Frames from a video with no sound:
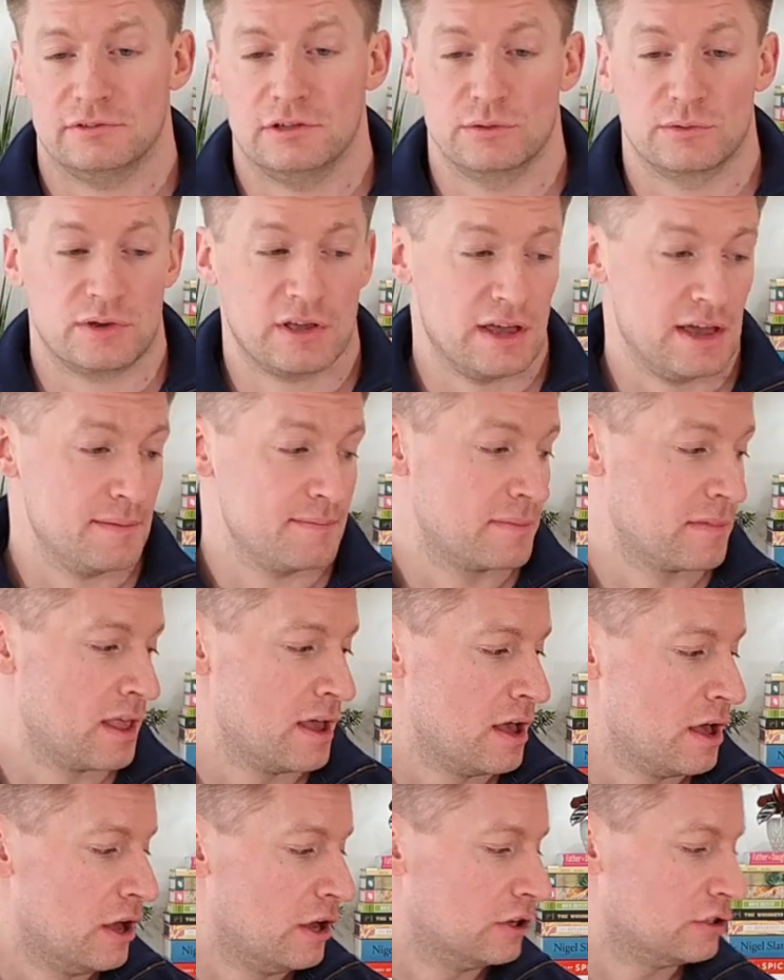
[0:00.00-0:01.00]
Okay,
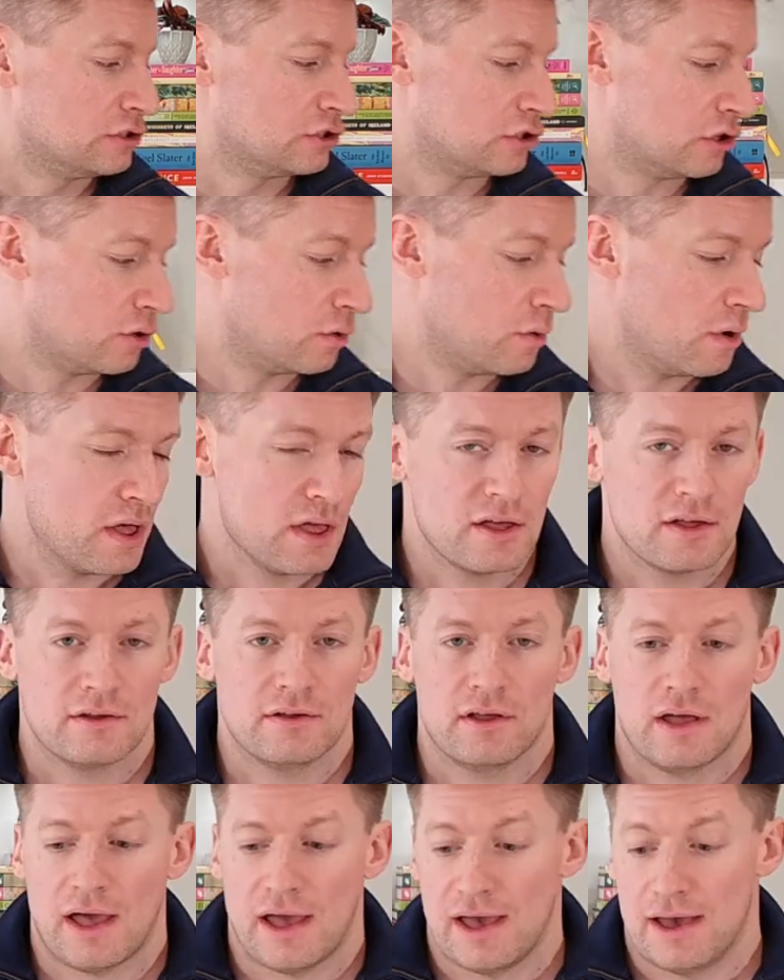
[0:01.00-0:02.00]
so
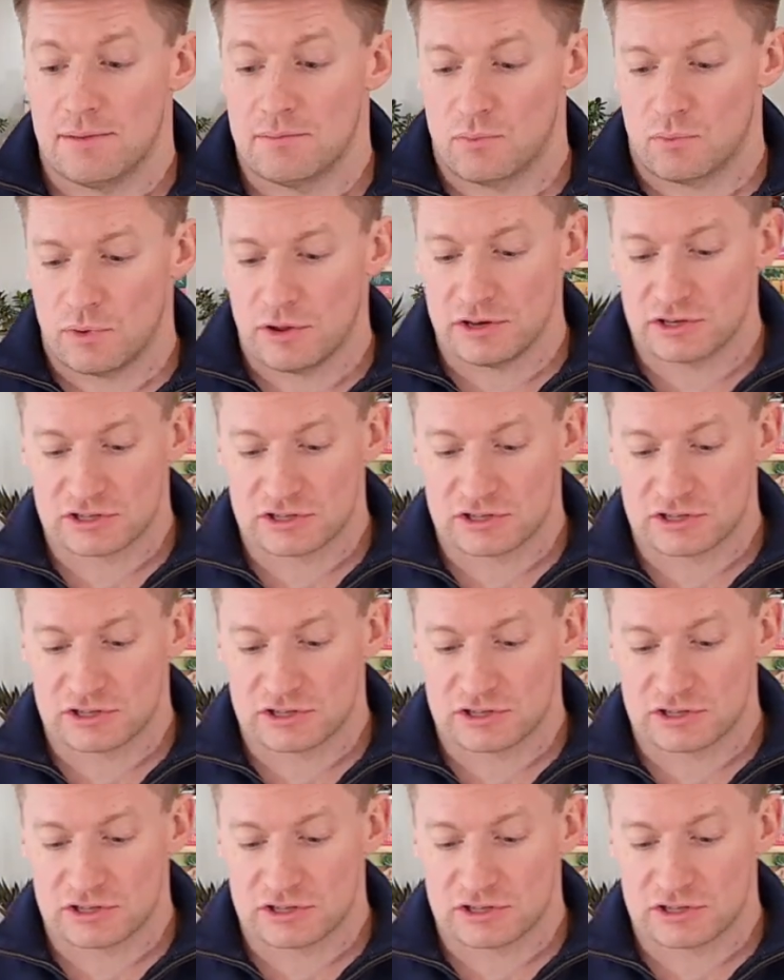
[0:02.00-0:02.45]
when